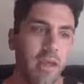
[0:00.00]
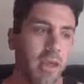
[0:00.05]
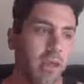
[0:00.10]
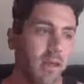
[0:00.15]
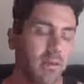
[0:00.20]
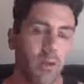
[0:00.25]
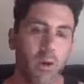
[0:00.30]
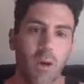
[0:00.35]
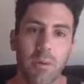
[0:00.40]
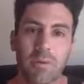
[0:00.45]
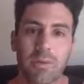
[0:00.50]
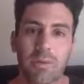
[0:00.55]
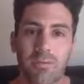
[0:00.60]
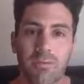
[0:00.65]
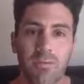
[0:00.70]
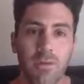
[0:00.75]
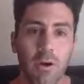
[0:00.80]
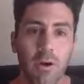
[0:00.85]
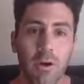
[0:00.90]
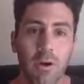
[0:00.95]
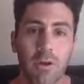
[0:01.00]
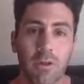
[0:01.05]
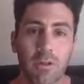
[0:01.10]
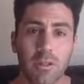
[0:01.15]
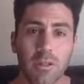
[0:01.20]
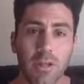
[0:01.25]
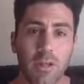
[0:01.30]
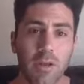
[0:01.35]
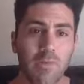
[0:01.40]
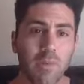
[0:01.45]
and throw up some
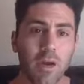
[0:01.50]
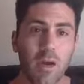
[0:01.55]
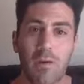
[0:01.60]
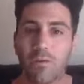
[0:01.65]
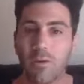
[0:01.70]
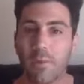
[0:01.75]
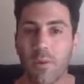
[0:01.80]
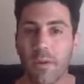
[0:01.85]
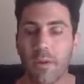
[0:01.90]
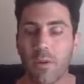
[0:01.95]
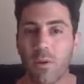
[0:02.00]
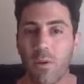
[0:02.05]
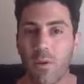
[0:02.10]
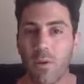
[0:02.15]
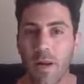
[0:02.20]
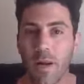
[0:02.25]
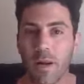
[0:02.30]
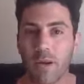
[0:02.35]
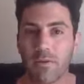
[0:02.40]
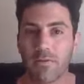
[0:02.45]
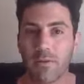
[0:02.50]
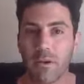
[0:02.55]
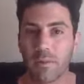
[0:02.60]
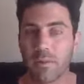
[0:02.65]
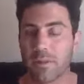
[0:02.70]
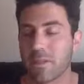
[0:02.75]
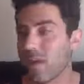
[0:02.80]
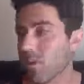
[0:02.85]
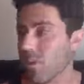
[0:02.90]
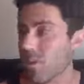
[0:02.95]
photos of a Bitcoin mining firm
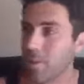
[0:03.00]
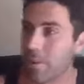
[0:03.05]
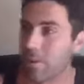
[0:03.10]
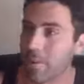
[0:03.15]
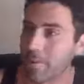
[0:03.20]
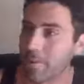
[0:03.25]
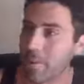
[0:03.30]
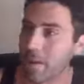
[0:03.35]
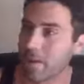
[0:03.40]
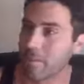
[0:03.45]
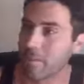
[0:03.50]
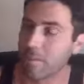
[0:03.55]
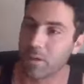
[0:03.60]
and say, we're mining